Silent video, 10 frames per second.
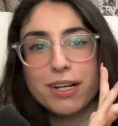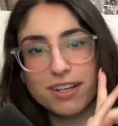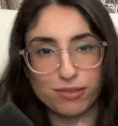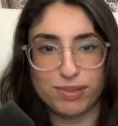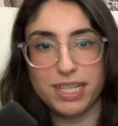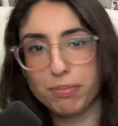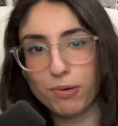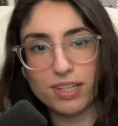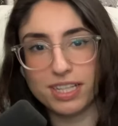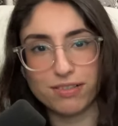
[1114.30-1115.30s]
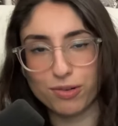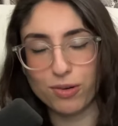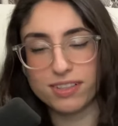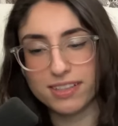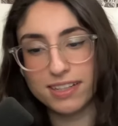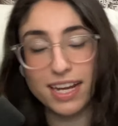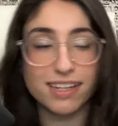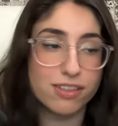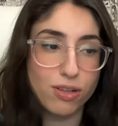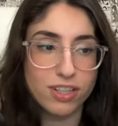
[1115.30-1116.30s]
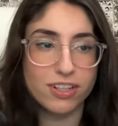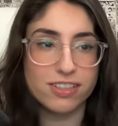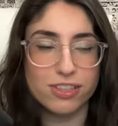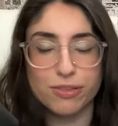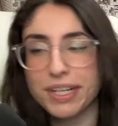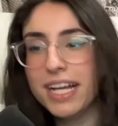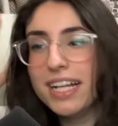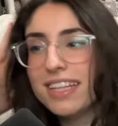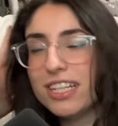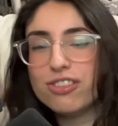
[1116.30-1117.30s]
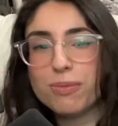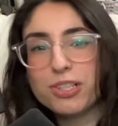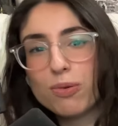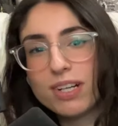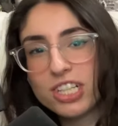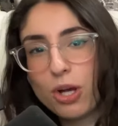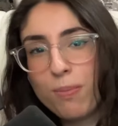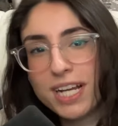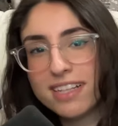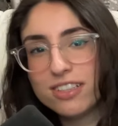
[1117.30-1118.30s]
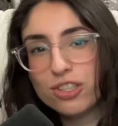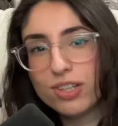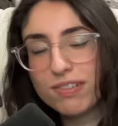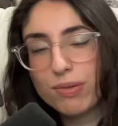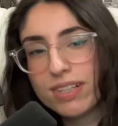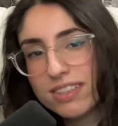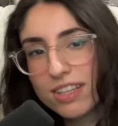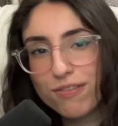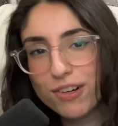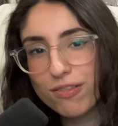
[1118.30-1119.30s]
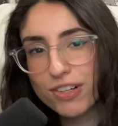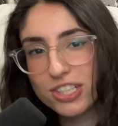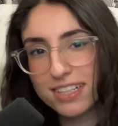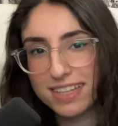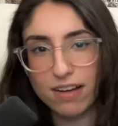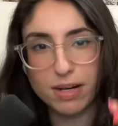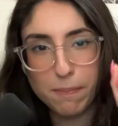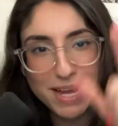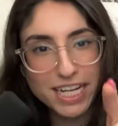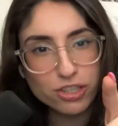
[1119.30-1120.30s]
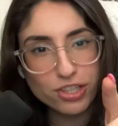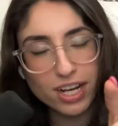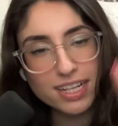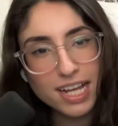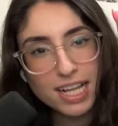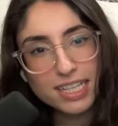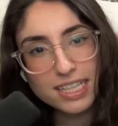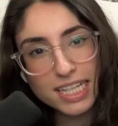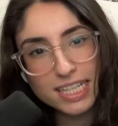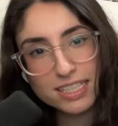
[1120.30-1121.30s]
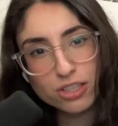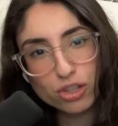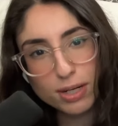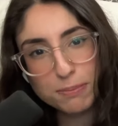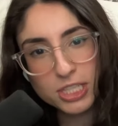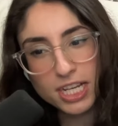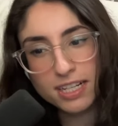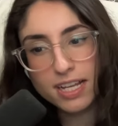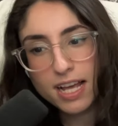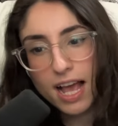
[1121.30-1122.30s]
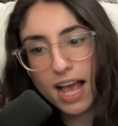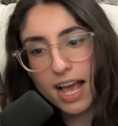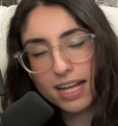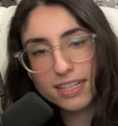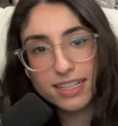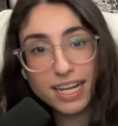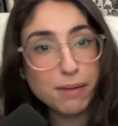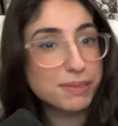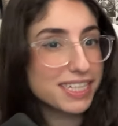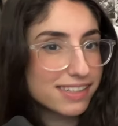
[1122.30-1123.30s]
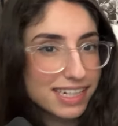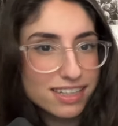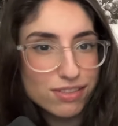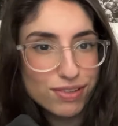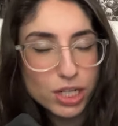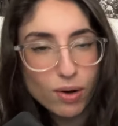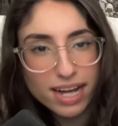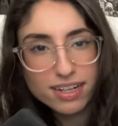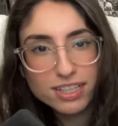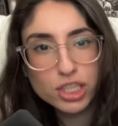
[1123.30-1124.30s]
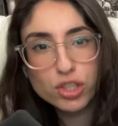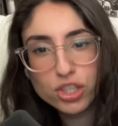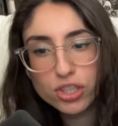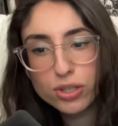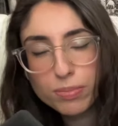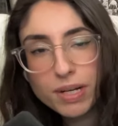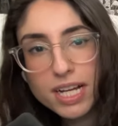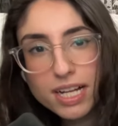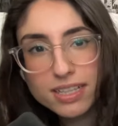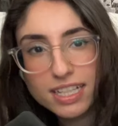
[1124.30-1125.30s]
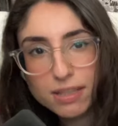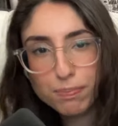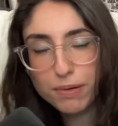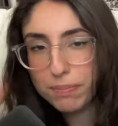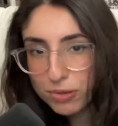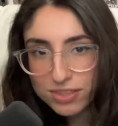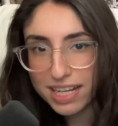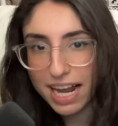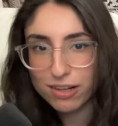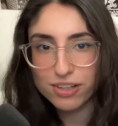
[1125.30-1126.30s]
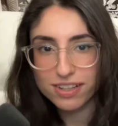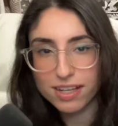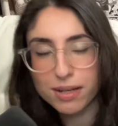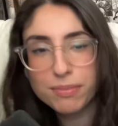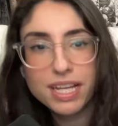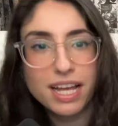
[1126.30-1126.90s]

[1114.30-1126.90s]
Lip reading: Because we need Bolin, of course. And yeah, that's all there is to it. Thank you so much for watching. I hope you guys enjoyed. If you want to see the full version, it's out on Patreon. Link in description. And yeah, please like this video out on YouTube. Let's boost that algorithm.